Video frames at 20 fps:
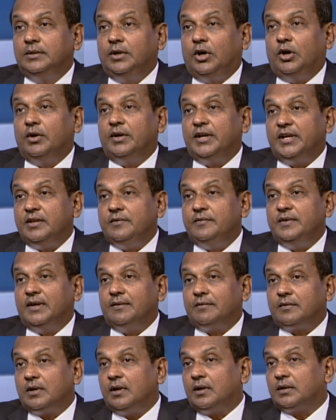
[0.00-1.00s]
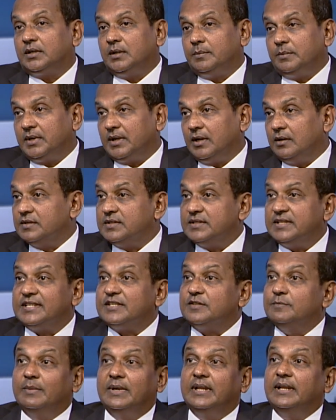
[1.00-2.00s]
Already we have clocked up around
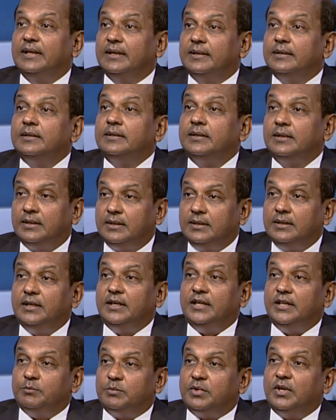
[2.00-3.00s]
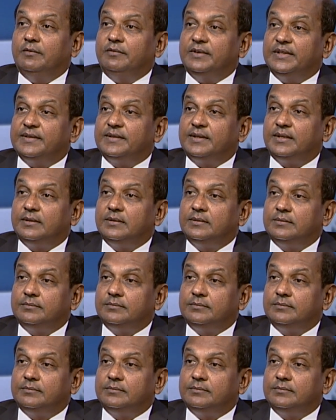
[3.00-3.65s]
6 billion in profits.